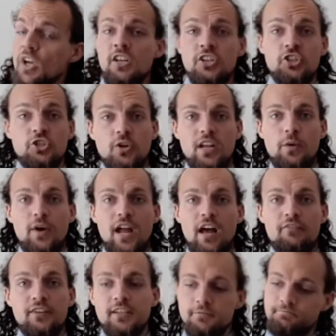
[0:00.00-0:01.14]
So here we have
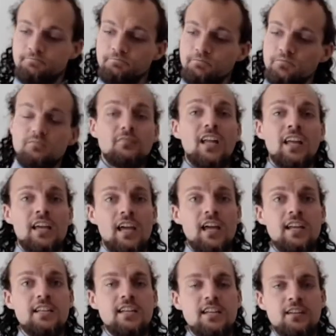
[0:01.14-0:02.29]
it.
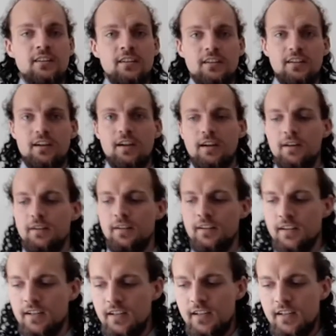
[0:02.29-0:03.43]
80
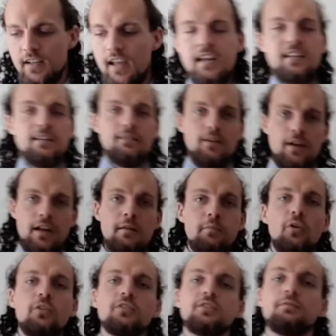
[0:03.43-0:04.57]

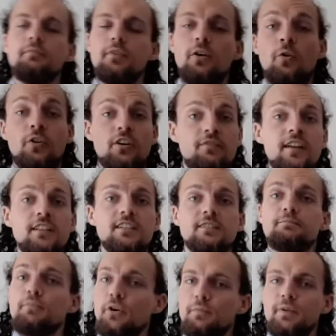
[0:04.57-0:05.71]
epochs or events
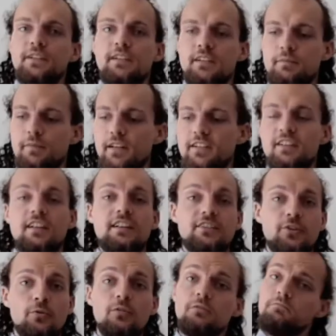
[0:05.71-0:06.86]
per participant in
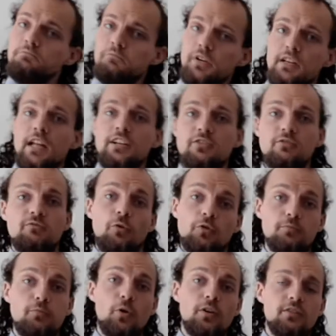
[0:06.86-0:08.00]
total, be like
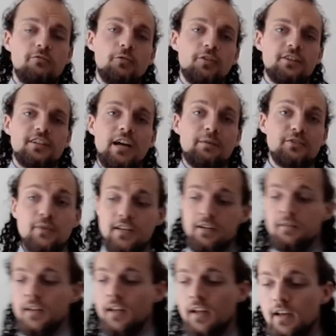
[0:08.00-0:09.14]
4 times
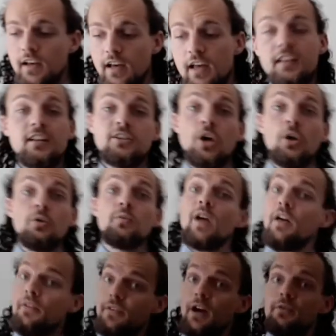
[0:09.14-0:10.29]
20. And in total we
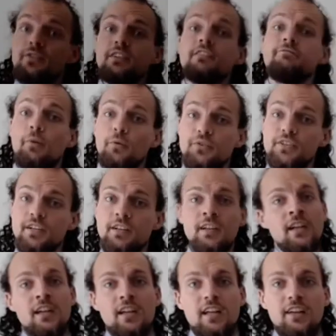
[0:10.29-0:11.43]
have 1,040
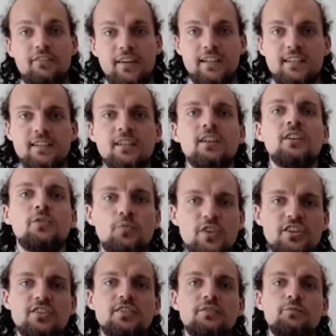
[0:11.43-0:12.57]
events
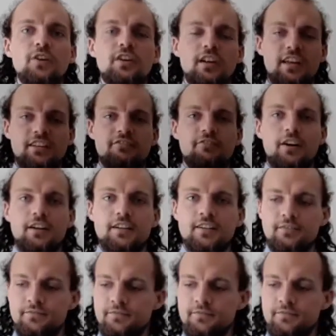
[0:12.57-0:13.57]
which were classified.